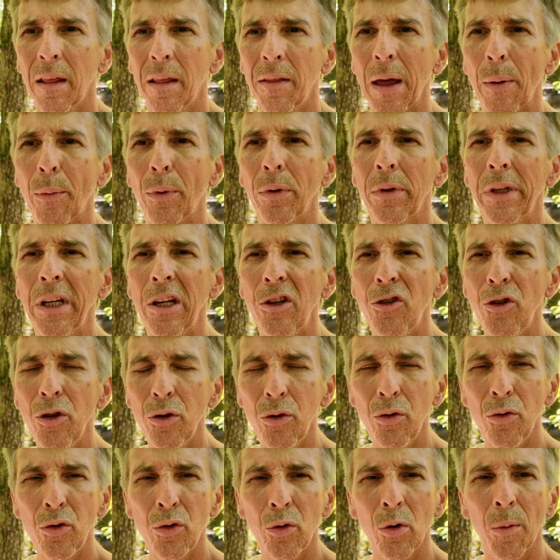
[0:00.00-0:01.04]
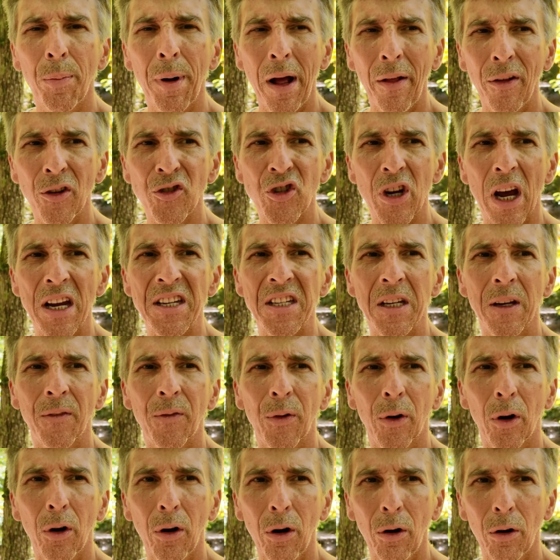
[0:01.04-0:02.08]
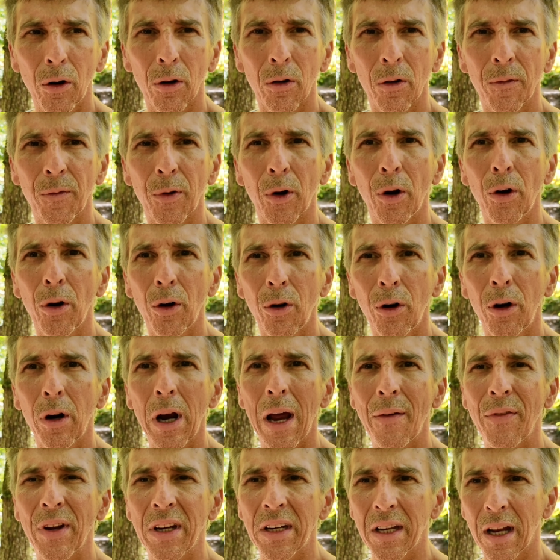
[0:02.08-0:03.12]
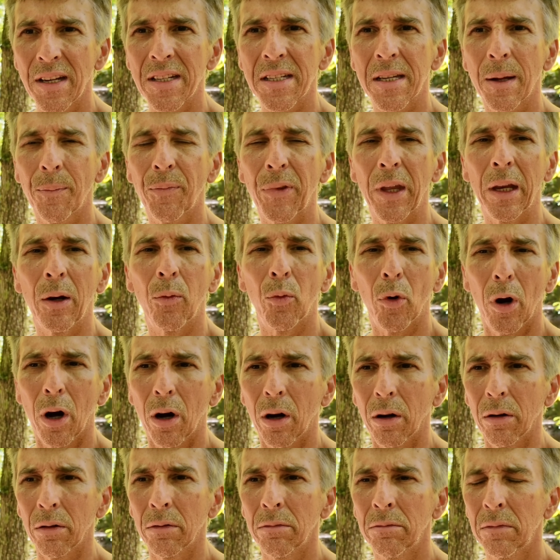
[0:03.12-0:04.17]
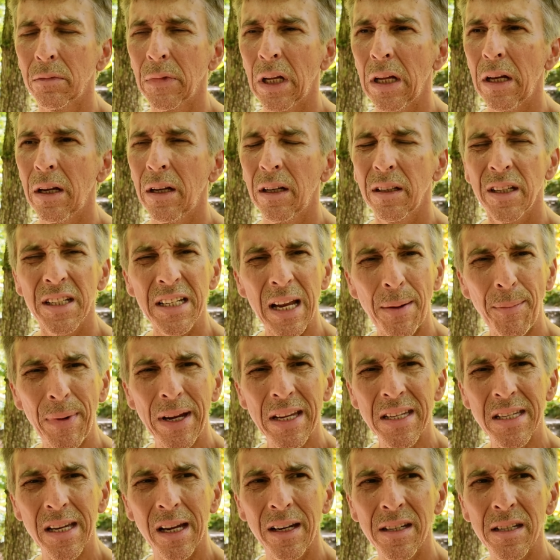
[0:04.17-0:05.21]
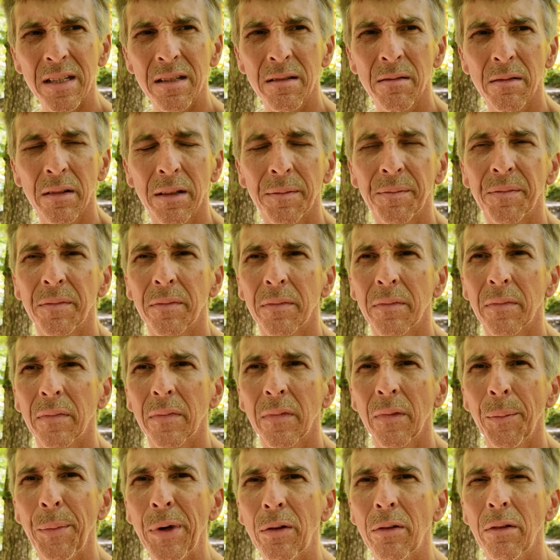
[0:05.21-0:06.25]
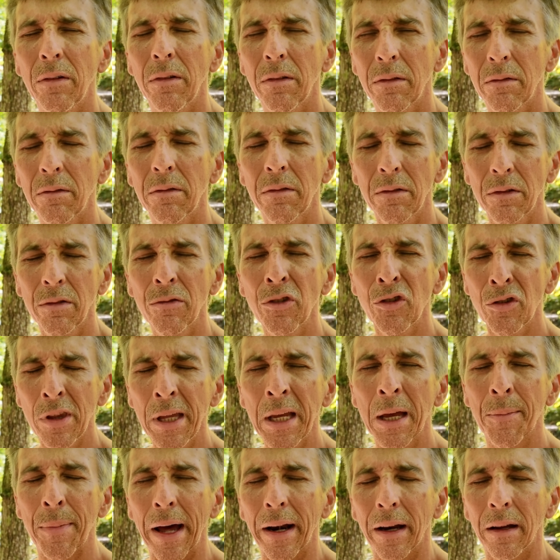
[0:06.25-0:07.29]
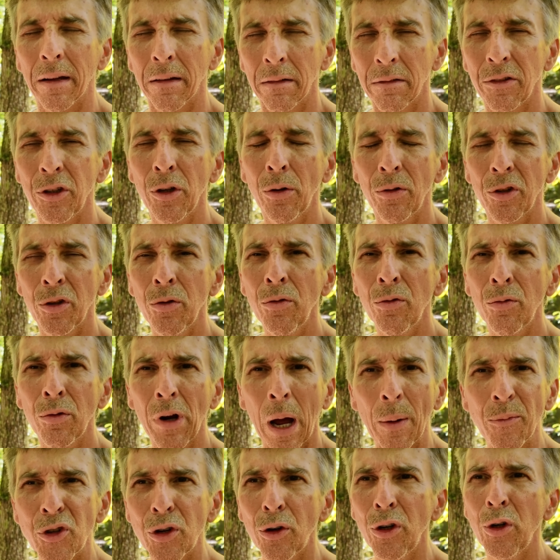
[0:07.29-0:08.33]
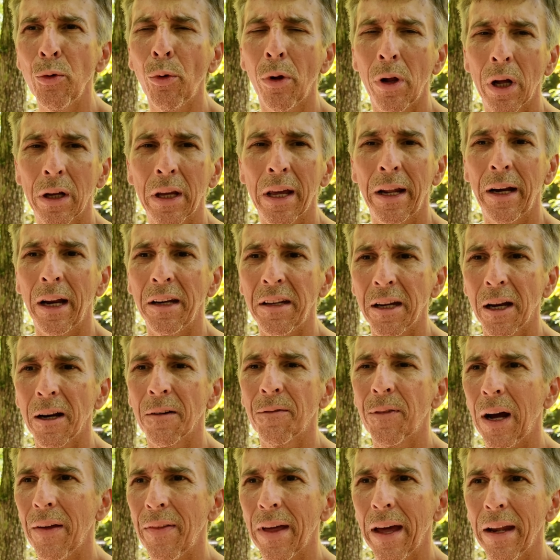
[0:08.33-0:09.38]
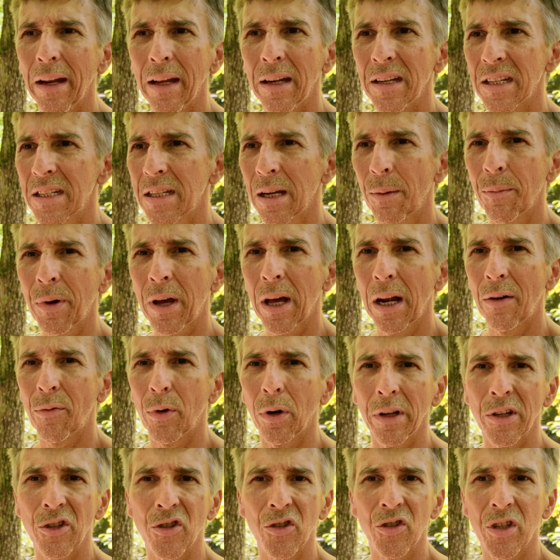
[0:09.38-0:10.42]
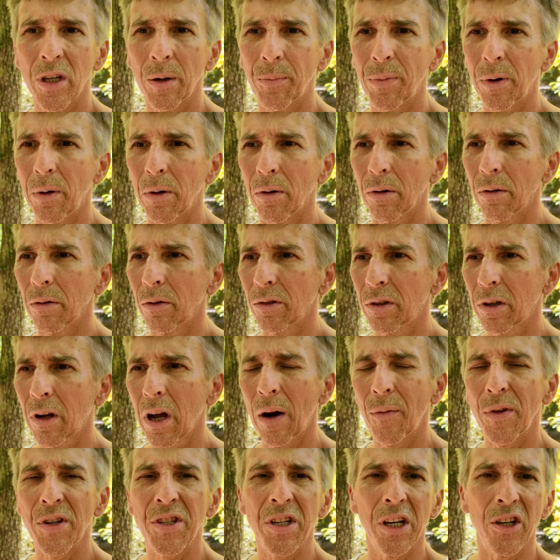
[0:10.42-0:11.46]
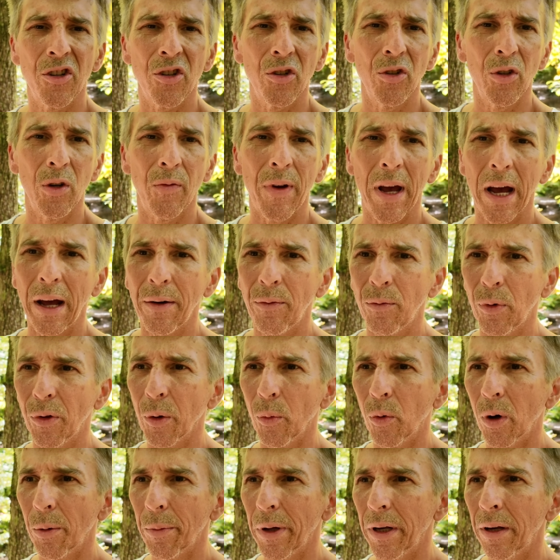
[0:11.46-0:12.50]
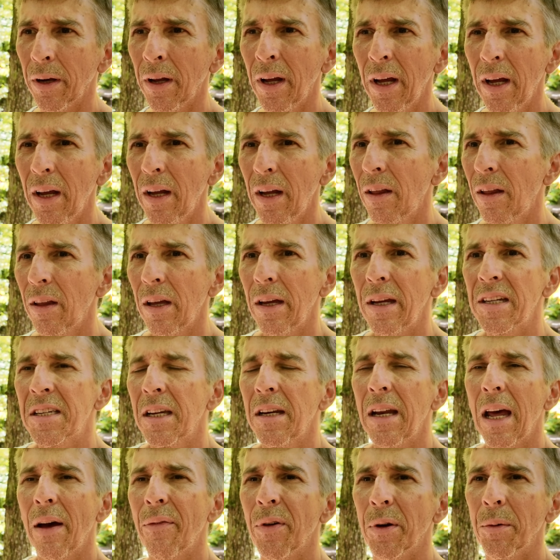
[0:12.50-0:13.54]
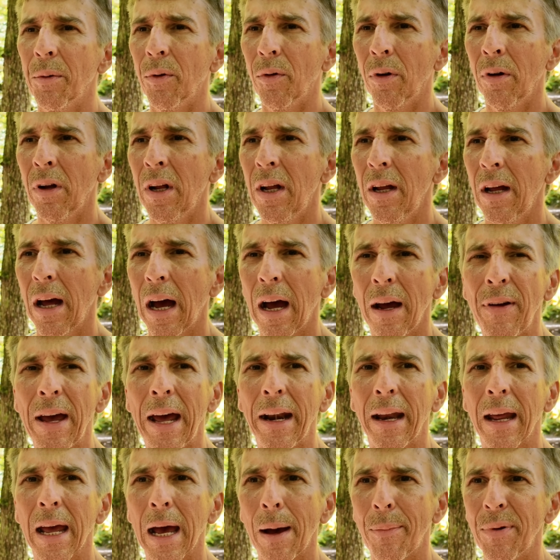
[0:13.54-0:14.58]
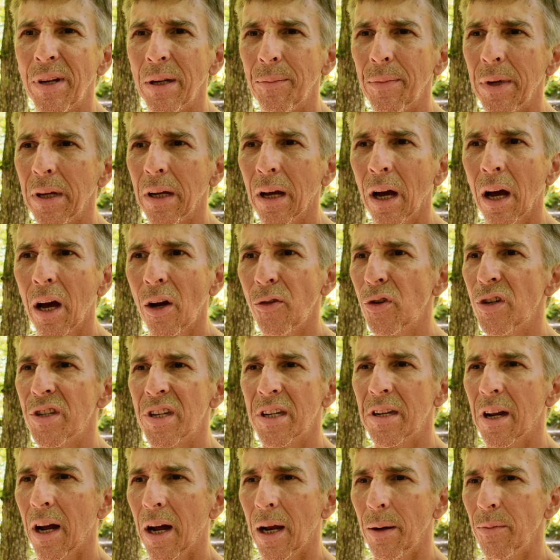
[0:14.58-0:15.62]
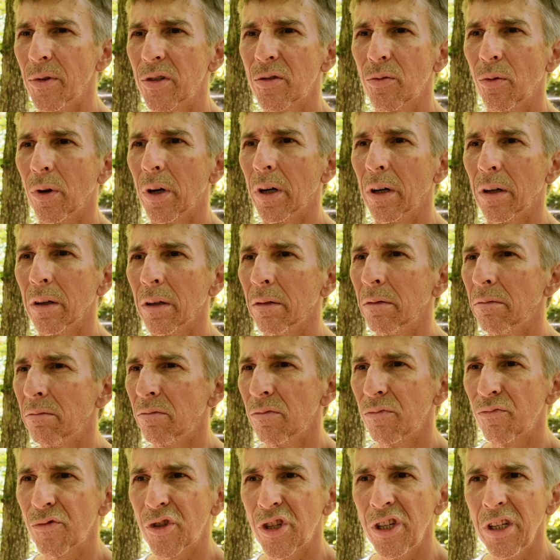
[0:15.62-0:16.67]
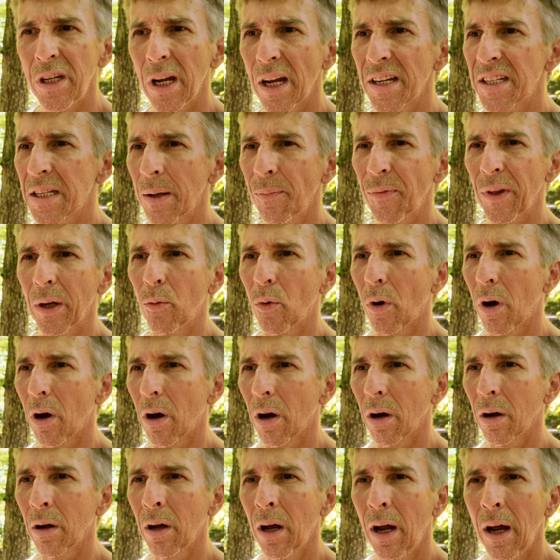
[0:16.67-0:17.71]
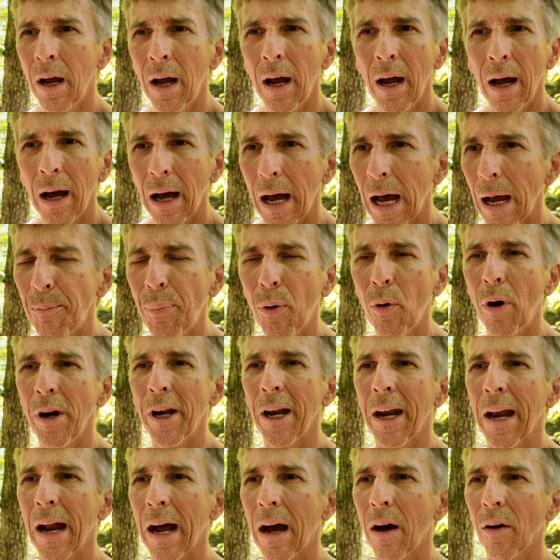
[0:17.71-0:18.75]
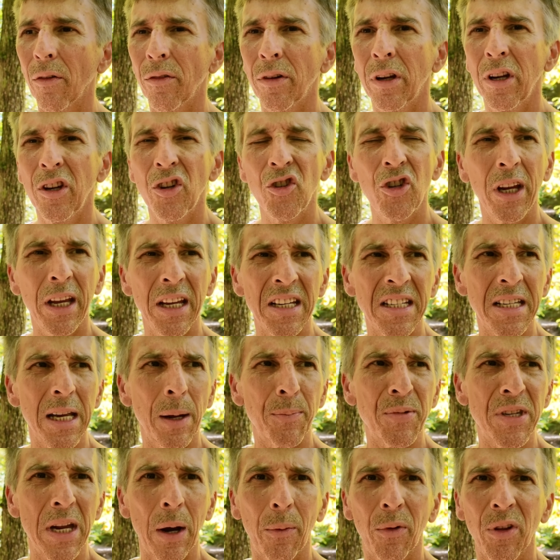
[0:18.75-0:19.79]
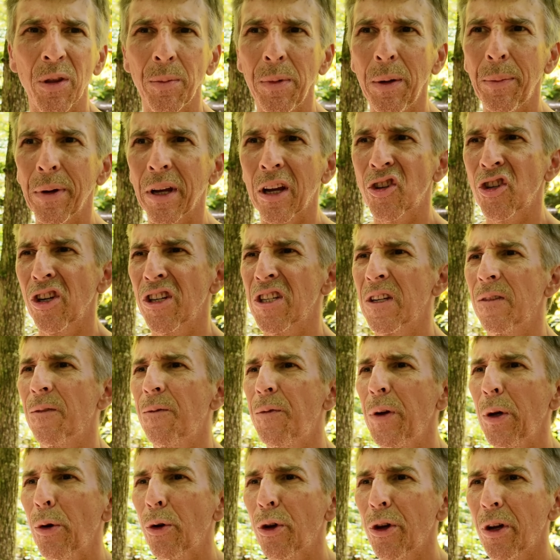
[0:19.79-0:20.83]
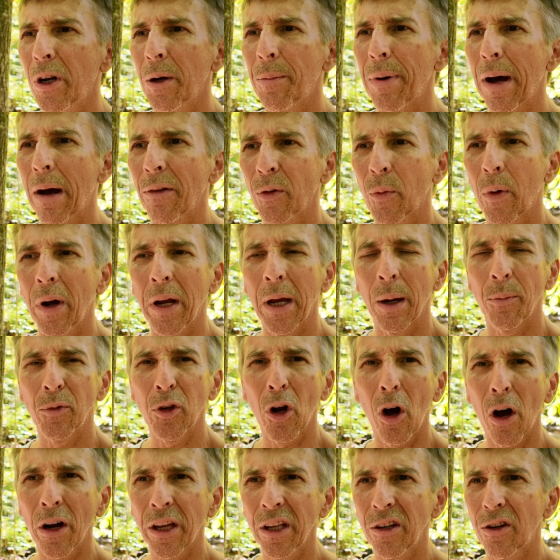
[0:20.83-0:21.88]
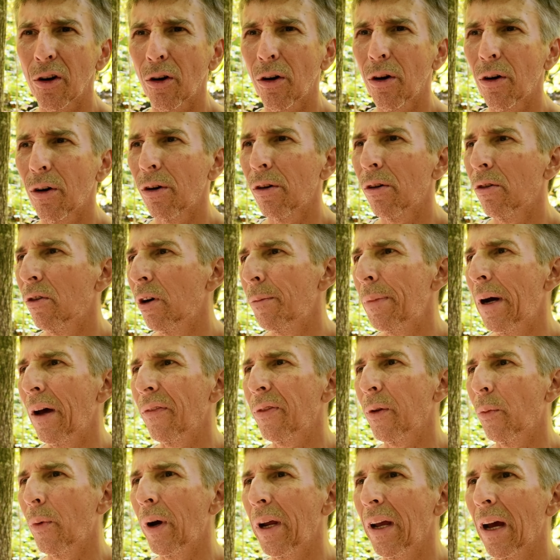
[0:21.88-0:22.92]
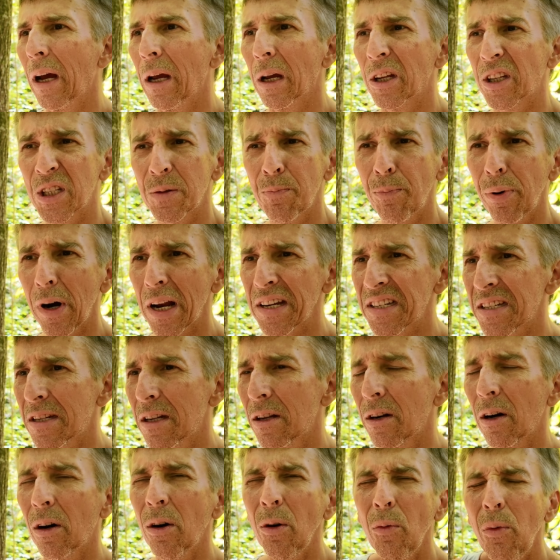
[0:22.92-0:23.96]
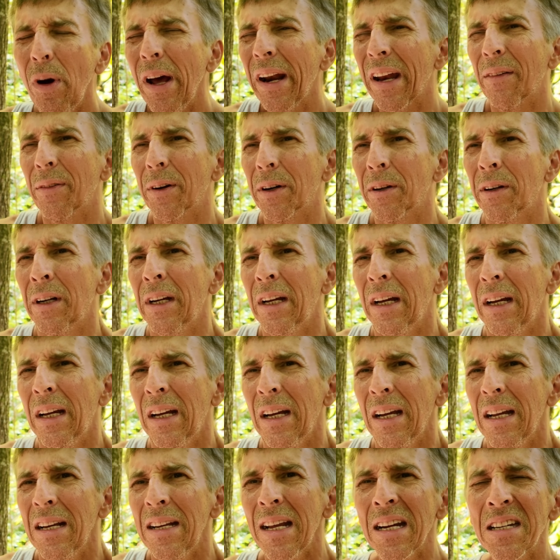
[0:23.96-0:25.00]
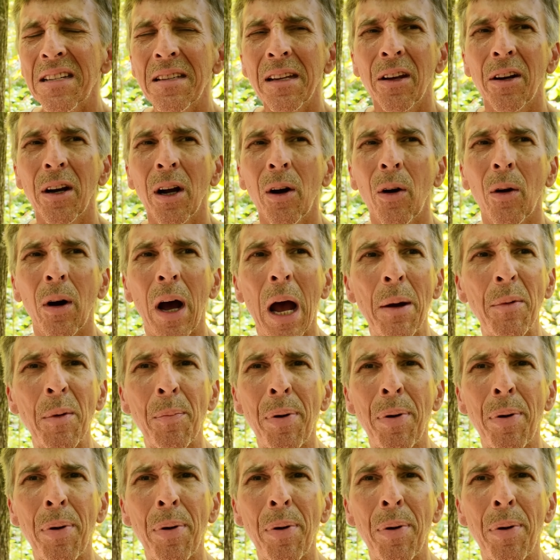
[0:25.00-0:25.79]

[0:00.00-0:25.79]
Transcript: that will lead you to apologizing for her having done something wrong. Does that make sense? I mean, think about it. I'm sure you can identify that in some kind of relationship or conversation you've had with a woman. It's inevitable. I've had it happen to me hundreds of times where she does something wrong, I point it out, she gets upset with me because she doesn't feel good about the way I'm talking to her or about the way I expressed it or whatever. Next thing you know, I'm